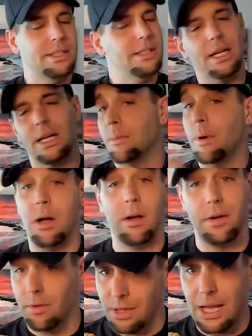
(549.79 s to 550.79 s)
and come on,
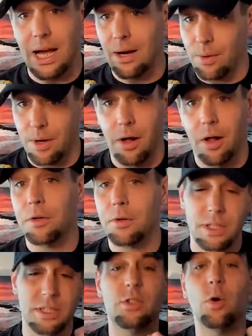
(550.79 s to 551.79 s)
don't lie, we all do
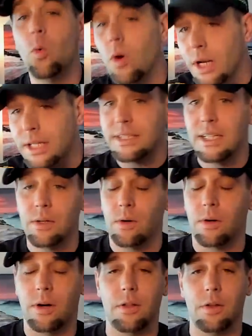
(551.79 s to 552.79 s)
this to one extent
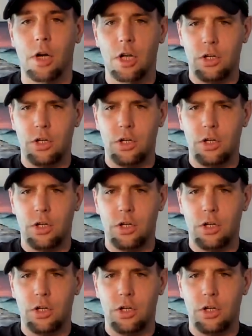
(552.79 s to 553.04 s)
or another.